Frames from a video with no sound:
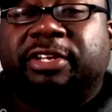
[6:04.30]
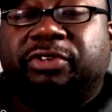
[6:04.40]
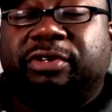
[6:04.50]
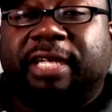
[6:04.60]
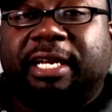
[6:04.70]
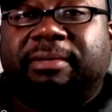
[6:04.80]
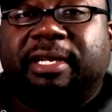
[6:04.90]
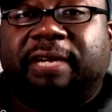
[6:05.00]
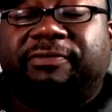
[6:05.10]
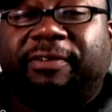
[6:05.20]
You can get them
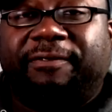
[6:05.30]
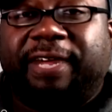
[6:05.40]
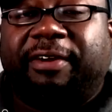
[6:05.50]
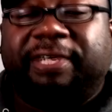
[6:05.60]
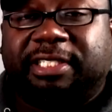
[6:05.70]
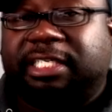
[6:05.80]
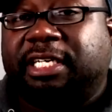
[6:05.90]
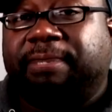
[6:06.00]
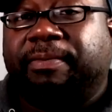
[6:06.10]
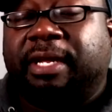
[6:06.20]
done for very
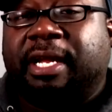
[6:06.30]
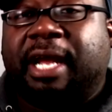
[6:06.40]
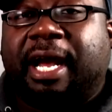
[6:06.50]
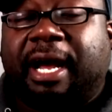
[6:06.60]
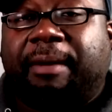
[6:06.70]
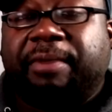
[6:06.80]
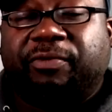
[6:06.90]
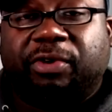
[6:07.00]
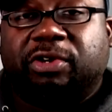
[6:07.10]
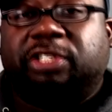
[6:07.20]
cheap, and we're
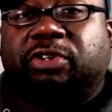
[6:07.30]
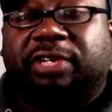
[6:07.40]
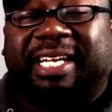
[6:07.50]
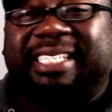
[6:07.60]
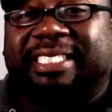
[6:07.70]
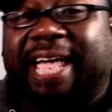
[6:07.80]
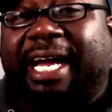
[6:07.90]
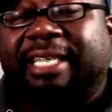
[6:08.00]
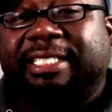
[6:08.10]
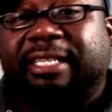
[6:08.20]
going to show you
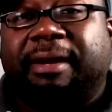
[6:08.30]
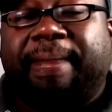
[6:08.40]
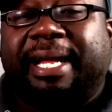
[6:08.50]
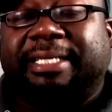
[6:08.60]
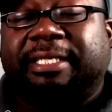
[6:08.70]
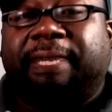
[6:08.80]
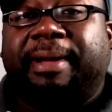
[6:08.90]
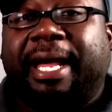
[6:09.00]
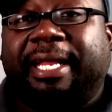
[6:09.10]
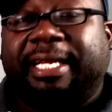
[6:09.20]
exactly step by step
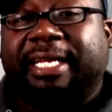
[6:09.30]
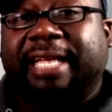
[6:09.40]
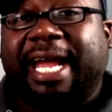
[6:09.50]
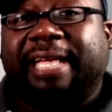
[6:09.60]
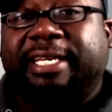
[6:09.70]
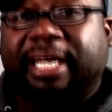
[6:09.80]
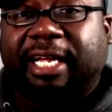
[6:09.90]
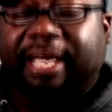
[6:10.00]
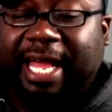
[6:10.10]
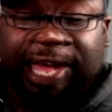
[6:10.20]
how to get that
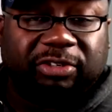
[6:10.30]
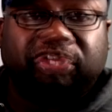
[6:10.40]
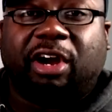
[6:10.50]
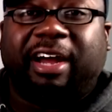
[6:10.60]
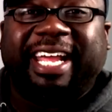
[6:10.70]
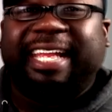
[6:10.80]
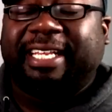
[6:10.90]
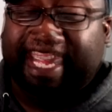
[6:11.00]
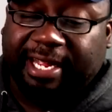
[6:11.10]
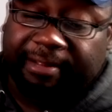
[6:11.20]
done. I don't draw
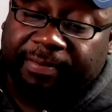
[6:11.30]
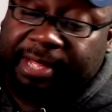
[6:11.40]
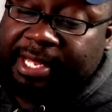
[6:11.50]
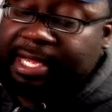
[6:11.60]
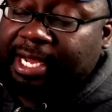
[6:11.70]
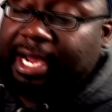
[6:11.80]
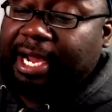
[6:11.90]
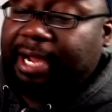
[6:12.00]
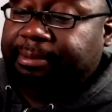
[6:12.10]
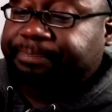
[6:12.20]
anything
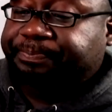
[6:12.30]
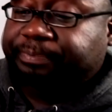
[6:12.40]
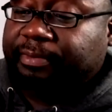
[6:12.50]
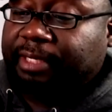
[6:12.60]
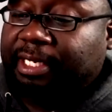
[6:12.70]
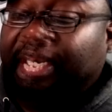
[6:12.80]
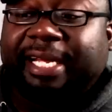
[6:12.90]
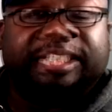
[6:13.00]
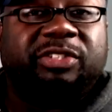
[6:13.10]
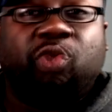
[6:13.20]

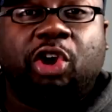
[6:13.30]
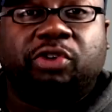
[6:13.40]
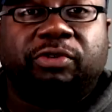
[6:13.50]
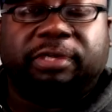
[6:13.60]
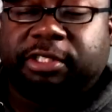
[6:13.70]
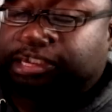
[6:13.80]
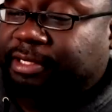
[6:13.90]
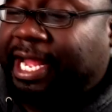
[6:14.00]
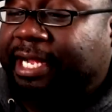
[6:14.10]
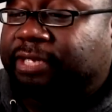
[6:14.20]
unless it's words.
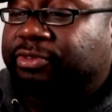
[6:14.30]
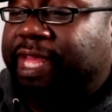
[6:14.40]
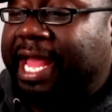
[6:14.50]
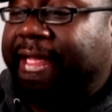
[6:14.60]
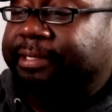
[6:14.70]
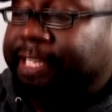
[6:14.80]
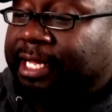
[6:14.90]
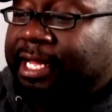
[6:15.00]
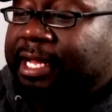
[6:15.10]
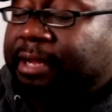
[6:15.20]
I can do that.
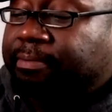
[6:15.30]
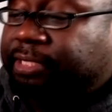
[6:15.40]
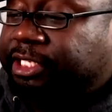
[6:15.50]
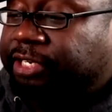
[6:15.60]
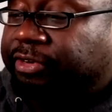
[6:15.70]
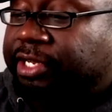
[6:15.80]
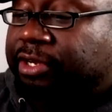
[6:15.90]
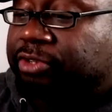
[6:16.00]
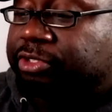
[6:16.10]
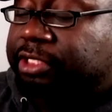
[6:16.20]

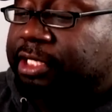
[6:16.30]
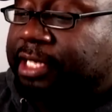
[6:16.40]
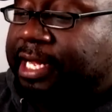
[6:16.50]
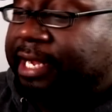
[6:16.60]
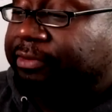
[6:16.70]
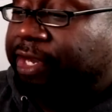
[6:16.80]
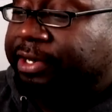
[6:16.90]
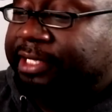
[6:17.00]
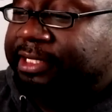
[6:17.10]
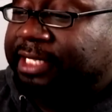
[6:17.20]
Materials, I've
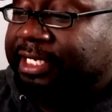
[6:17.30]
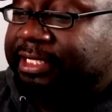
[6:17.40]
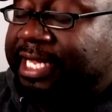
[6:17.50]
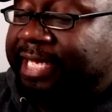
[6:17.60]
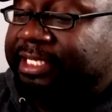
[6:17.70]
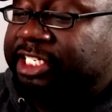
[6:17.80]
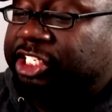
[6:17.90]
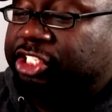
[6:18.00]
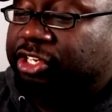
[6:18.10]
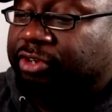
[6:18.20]
already discussed that.
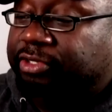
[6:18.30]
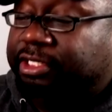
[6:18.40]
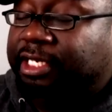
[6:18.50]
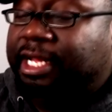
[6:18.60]
T-shirts.